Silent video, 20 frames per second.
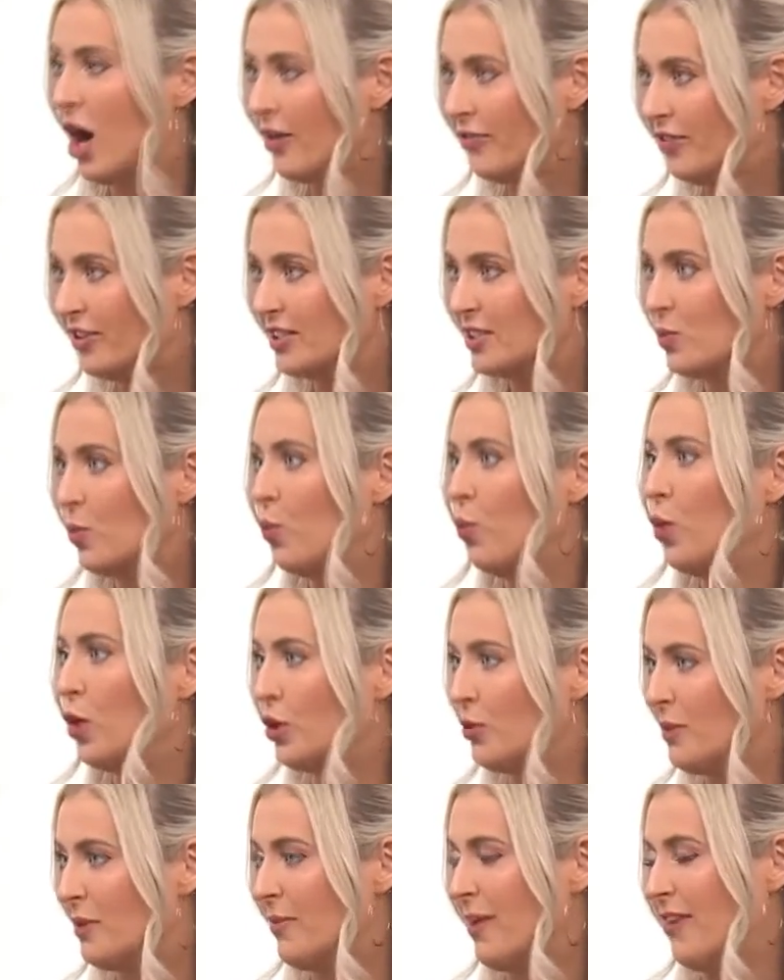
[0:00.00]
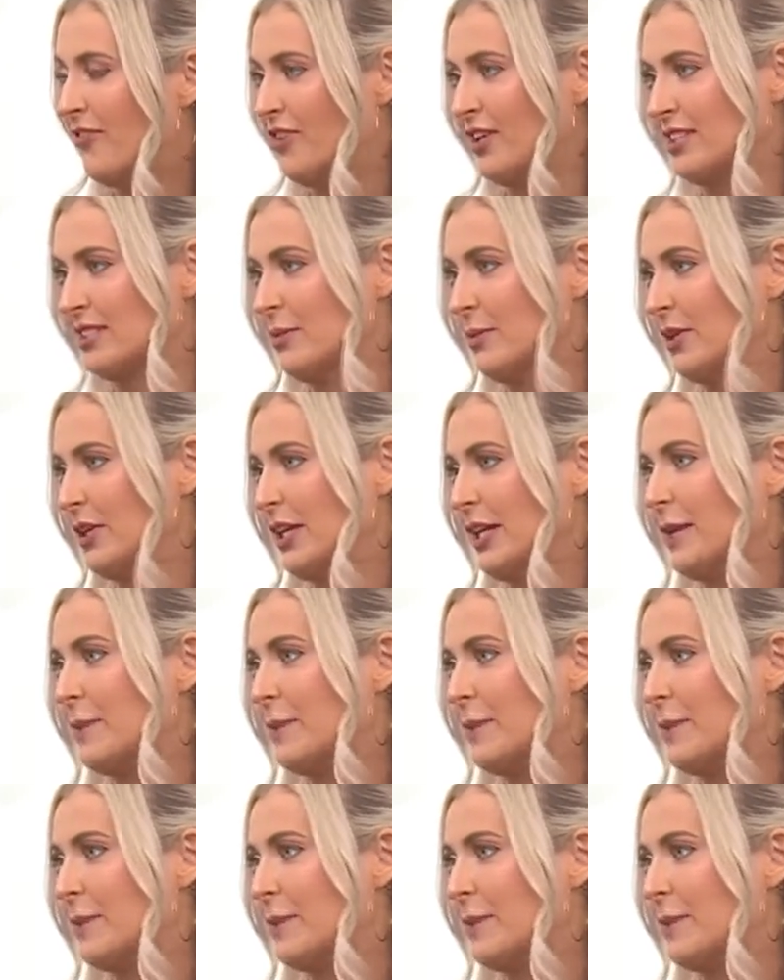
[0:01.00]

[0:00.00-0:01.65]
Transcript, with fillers: office, what do you mean by flexibility?